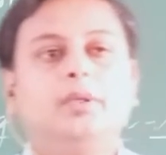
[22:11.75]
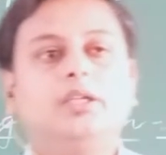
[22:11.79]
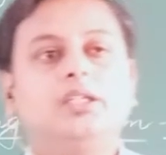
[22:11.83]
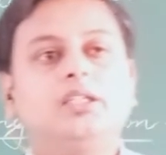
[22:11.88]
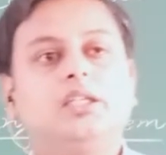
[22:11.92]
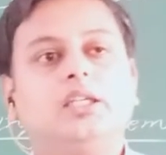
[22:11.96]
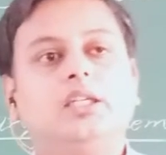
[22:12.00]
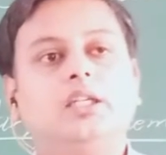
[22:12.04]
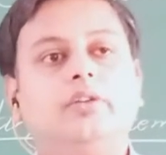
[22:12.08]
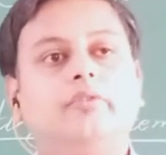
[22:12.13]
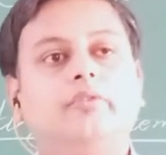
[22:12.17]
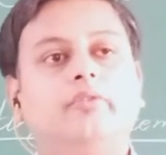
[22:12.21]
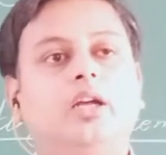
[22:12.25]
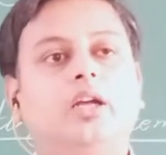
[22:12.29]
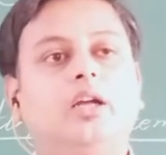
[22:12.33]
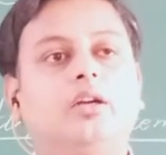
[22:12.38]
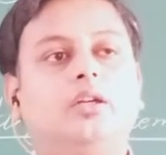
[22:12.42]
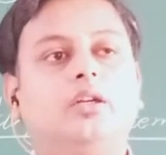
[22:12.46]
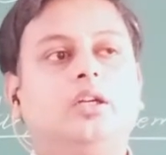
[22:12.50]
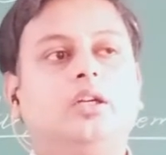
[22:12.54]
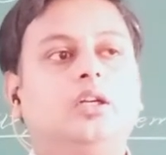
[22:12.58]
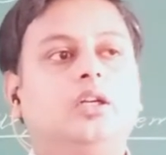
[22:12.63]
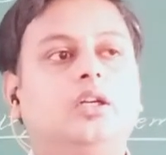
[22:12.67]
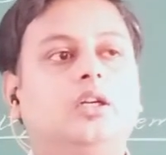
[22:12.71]
basically we are
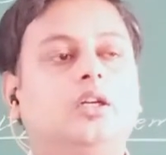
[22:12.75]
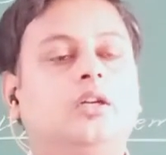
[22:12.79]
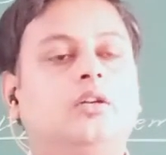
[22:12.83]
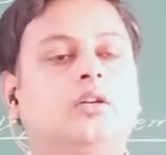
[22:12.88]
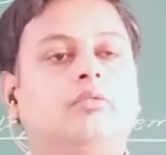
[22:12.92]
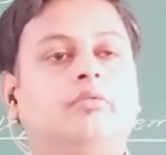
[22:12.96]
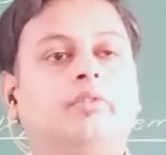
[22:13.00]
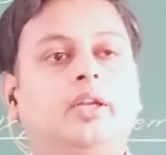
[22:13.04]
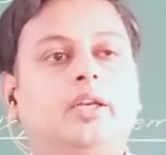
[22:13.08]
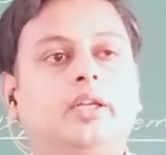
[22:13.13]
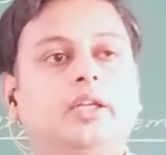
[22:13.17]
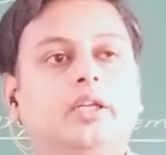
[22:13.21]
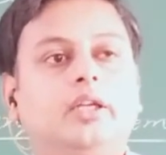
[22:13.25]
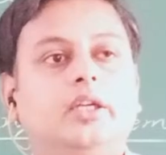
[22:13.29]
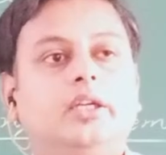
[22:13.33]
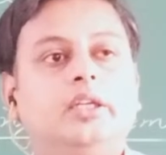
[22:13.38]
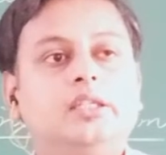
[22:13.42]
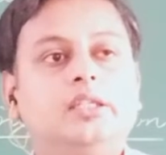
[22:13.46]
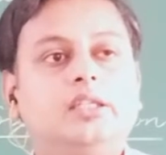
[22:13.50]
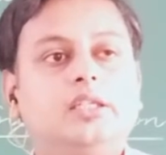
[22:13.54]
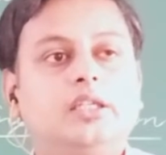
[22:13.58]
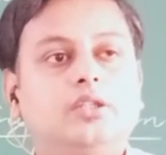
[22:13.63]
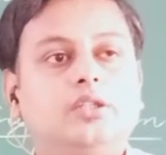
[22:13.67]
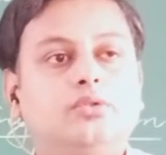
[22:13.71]

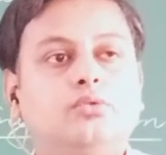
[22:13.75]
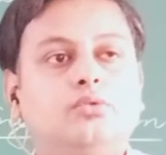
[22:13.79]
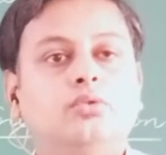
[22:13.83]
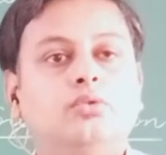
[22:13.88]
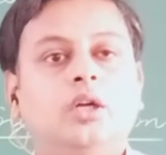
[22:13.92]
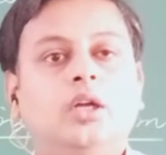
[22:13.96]
very easy to